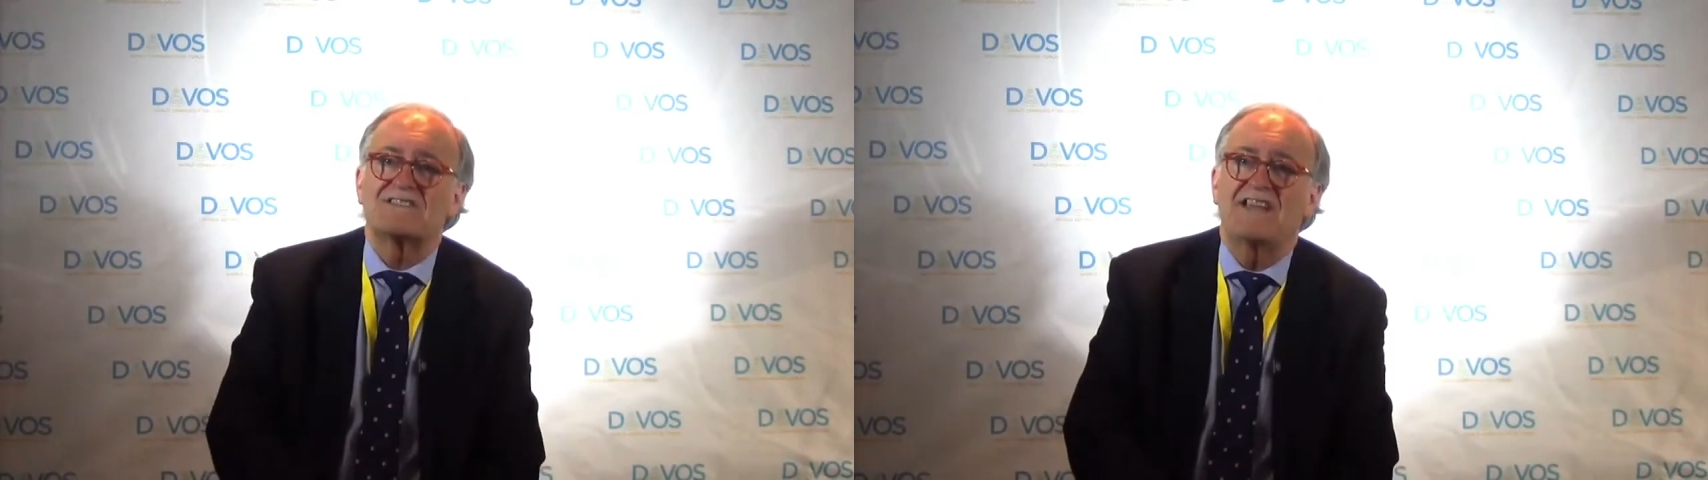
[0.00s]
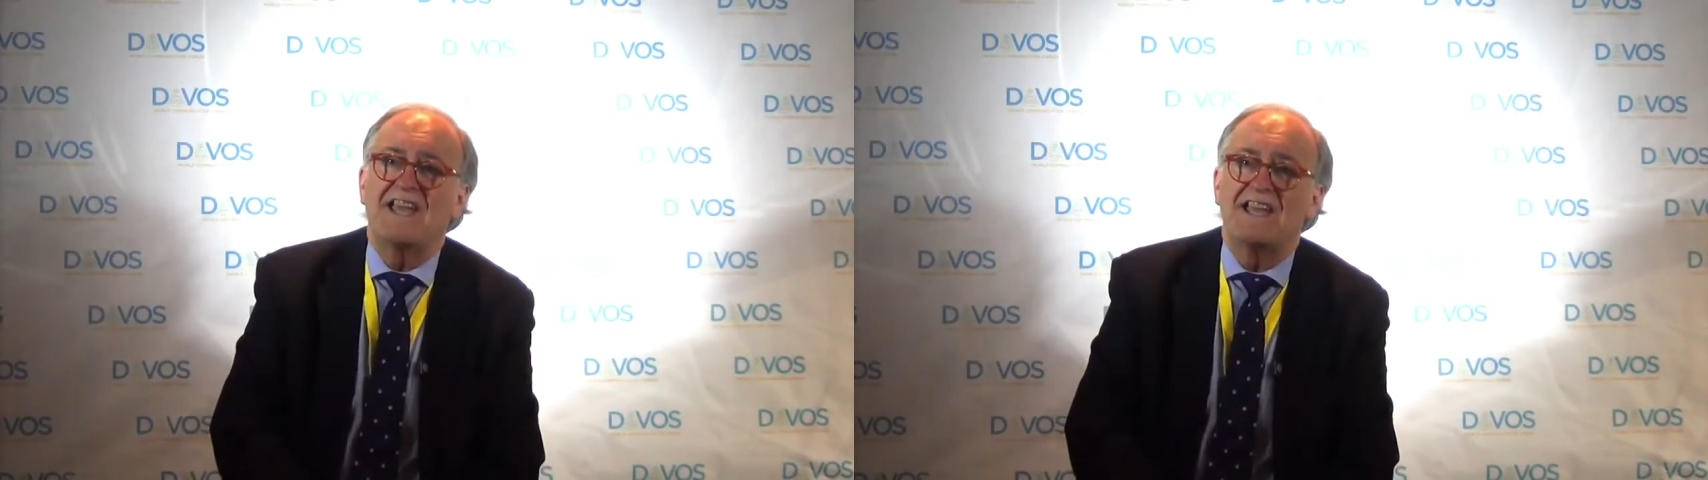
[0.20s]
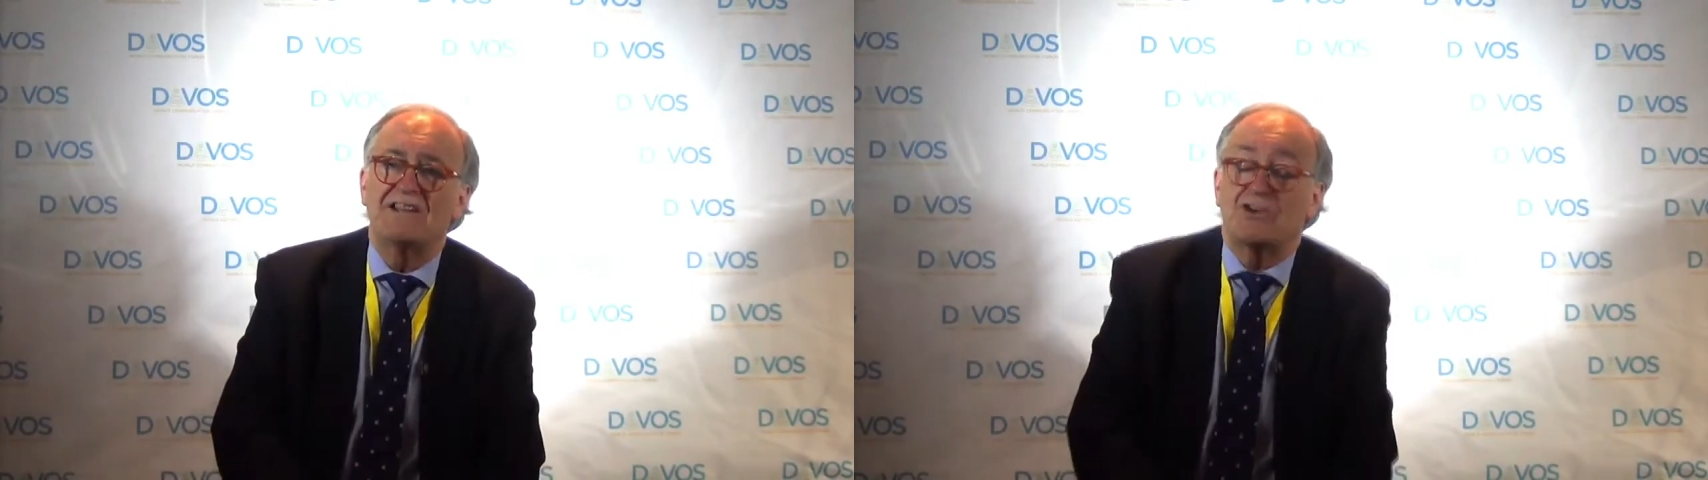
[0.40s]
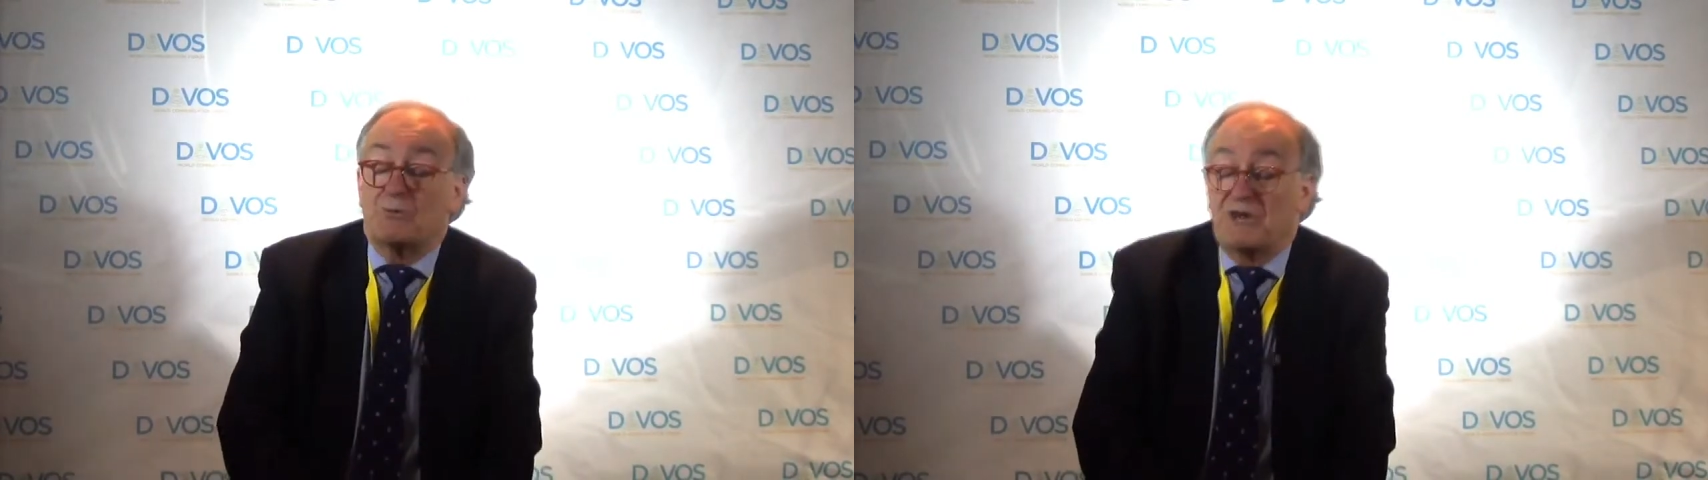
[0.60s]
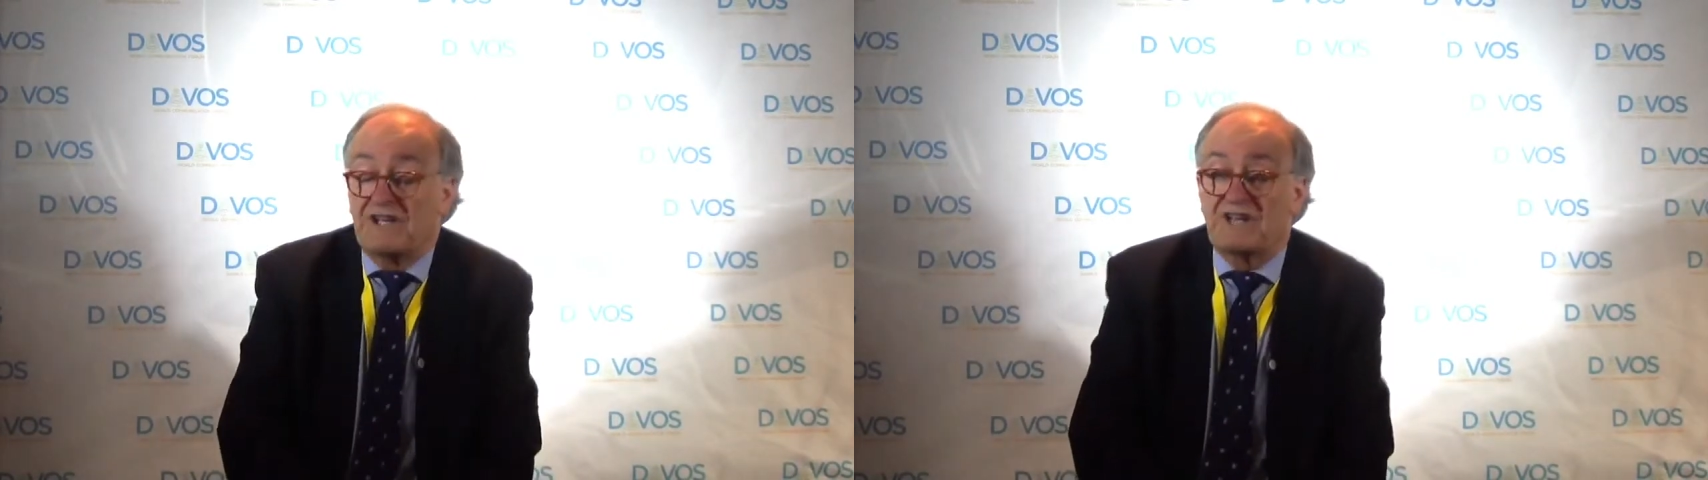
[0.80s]
scale
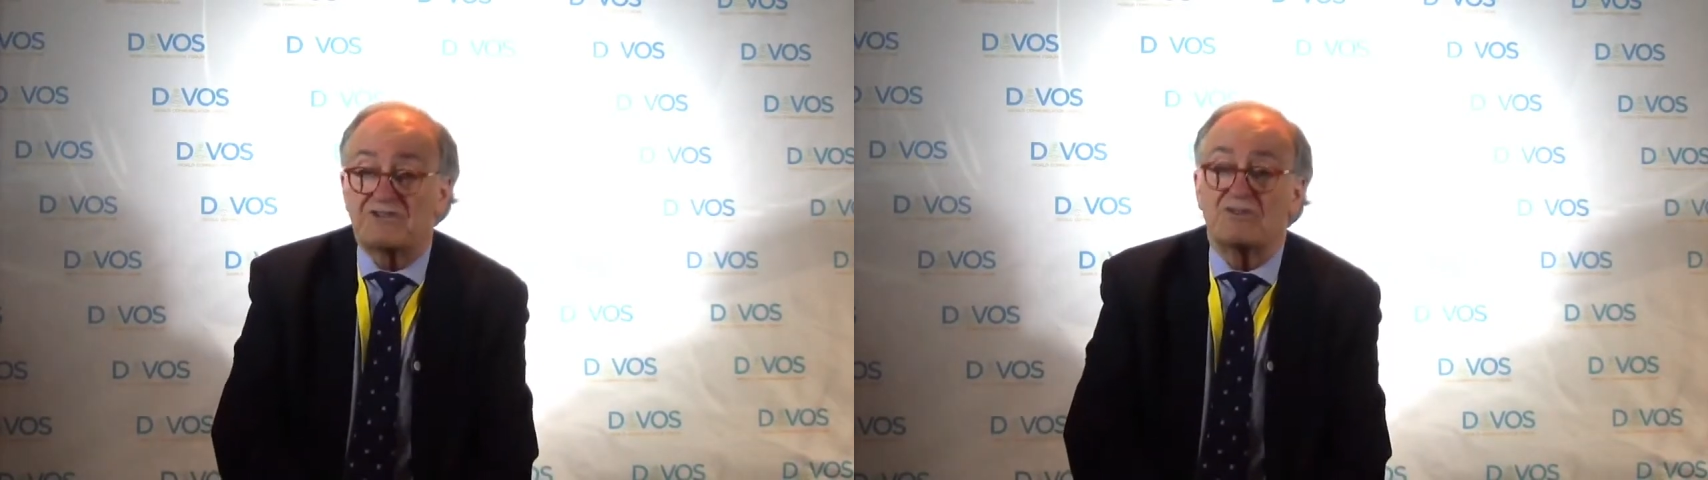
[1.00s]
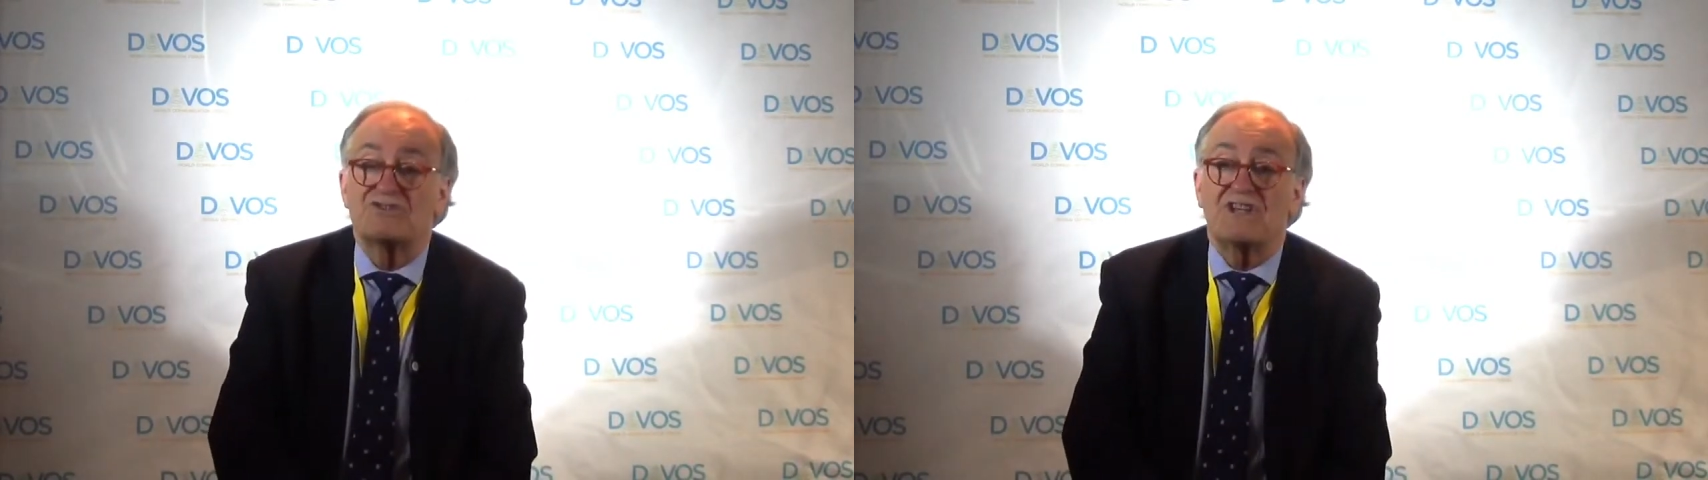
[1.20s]
communication or